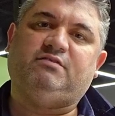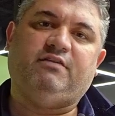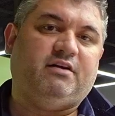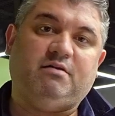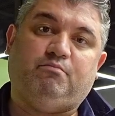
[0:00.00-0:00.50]

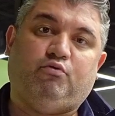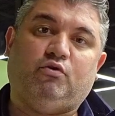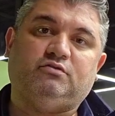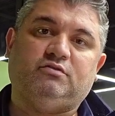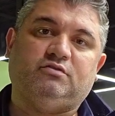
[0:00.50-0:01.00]
very
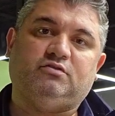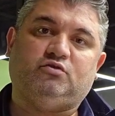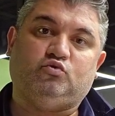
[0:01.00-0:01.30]
important